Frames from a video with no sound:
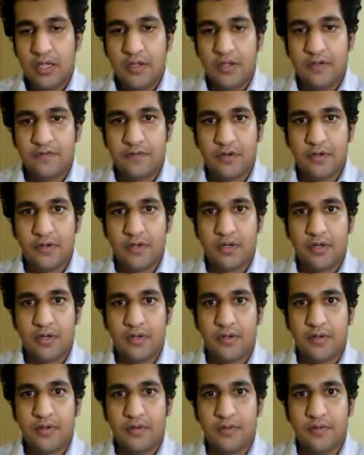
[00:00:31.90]

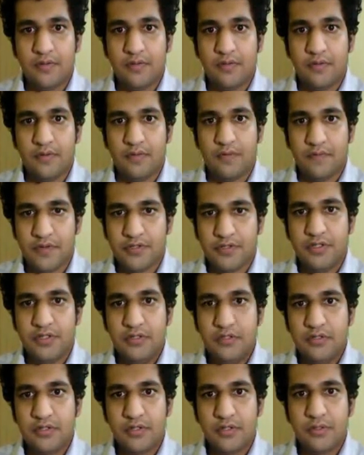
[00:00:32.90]
for
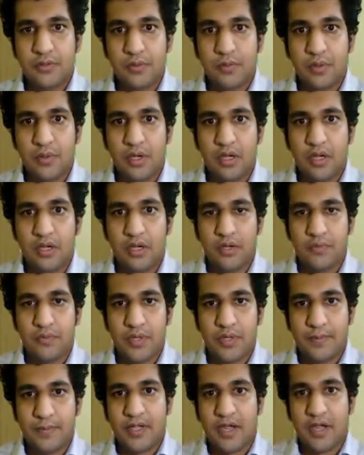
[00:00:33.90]
vision. So
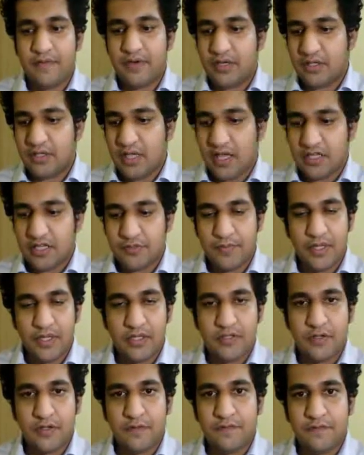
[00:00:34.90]
we'll be covering the
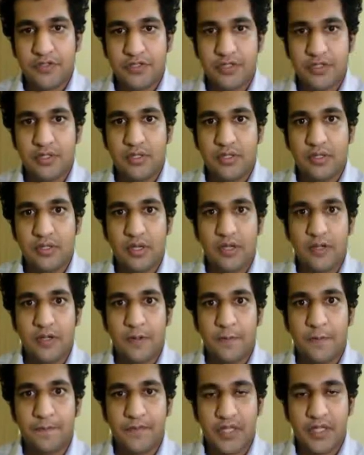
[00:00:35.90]
aspects of vision
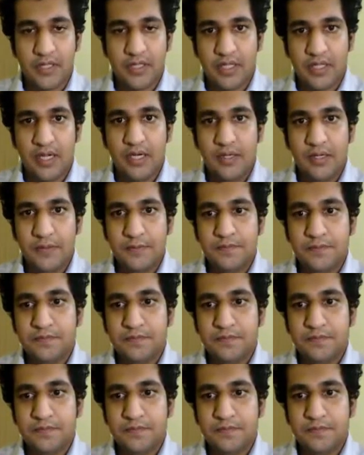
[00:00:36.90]
in that.